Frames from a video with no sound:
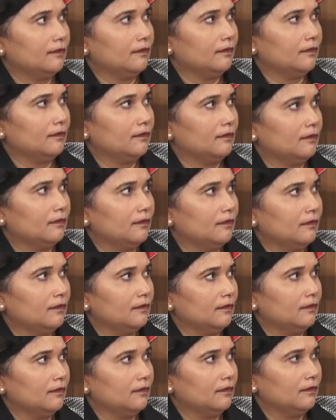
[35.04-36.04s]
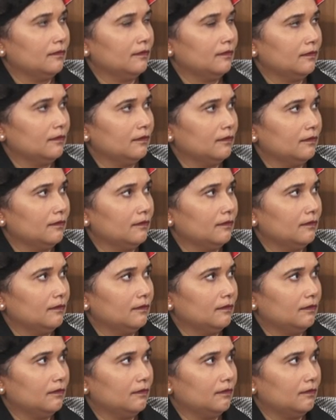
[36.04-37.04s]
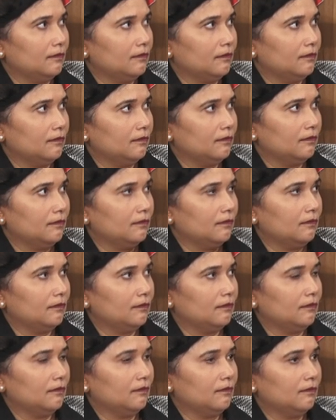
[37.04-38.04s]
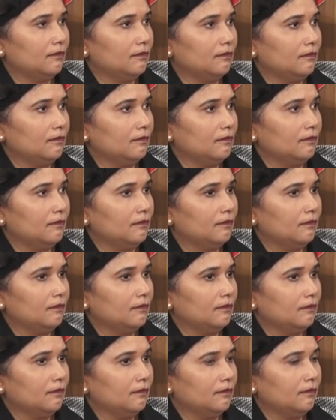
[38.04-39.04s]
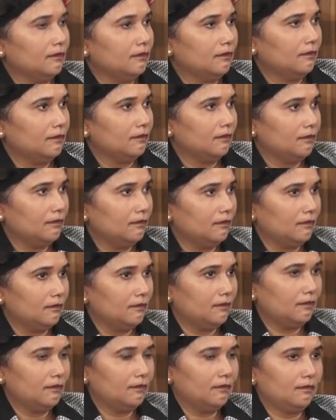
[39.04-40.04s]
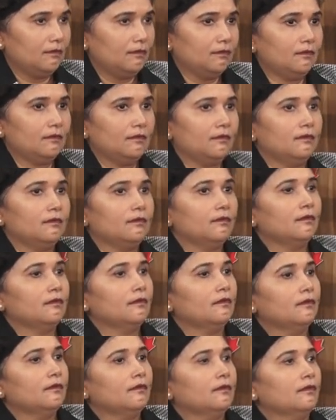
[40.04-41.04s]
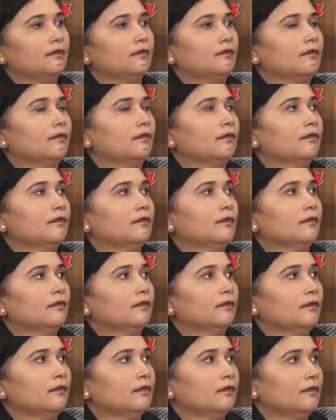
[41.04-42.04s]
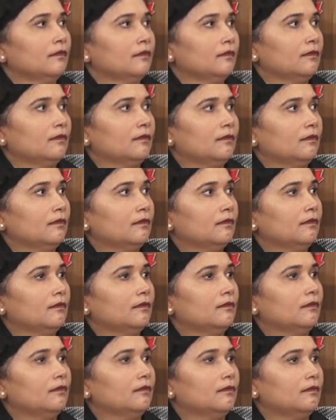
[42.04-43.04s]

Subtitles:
This person isn't speaking.